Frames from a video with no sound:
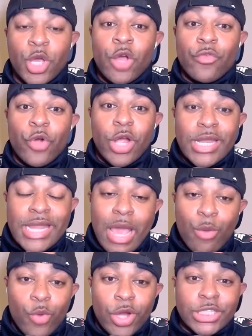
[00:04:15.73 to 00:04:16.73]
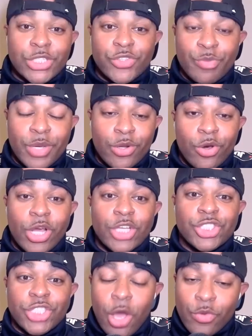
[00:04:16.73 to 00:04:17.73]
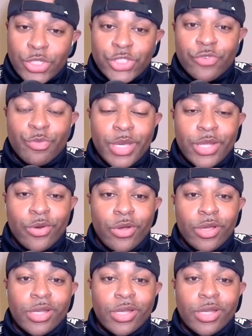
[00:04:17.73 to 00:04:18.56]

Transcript: for a network that you've been on, a show that you've been on.